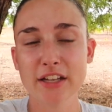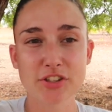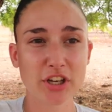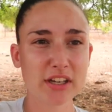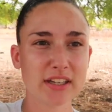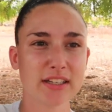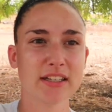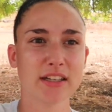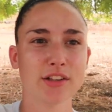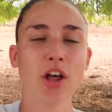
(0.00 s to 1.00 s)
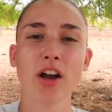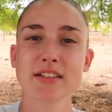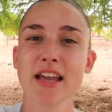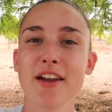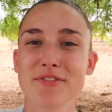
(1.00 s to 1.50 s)
It took a
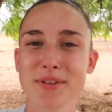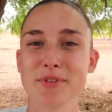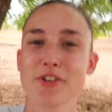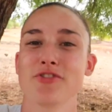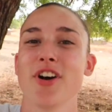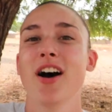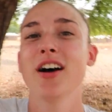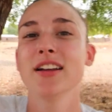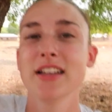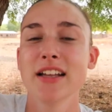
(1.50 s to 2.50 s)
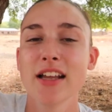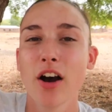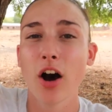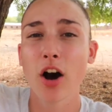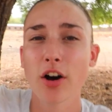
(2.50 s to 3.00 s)
long time for them to draw
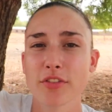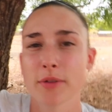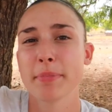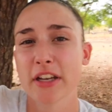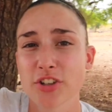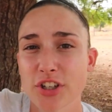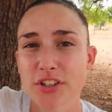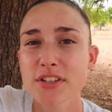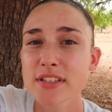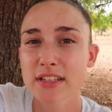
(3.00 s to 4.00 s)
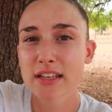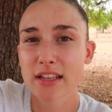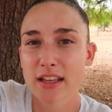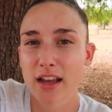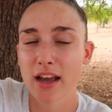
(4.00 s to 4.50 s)
all of the pictures,
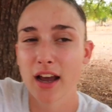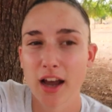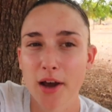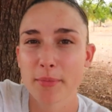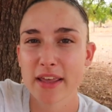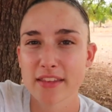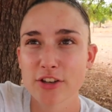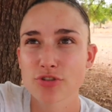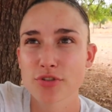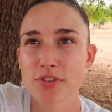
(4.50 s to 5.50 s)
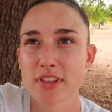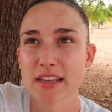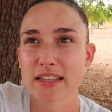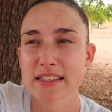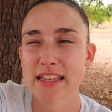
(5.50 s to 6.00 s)
and they drew
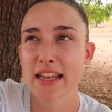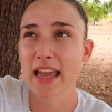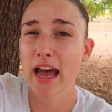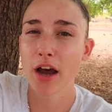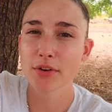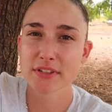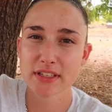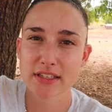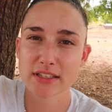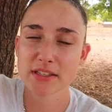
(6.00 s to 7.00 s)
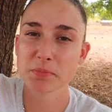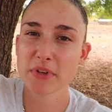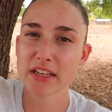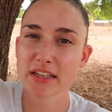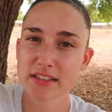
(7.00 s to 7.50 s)
things like houses,
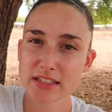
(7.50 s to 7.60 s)
being a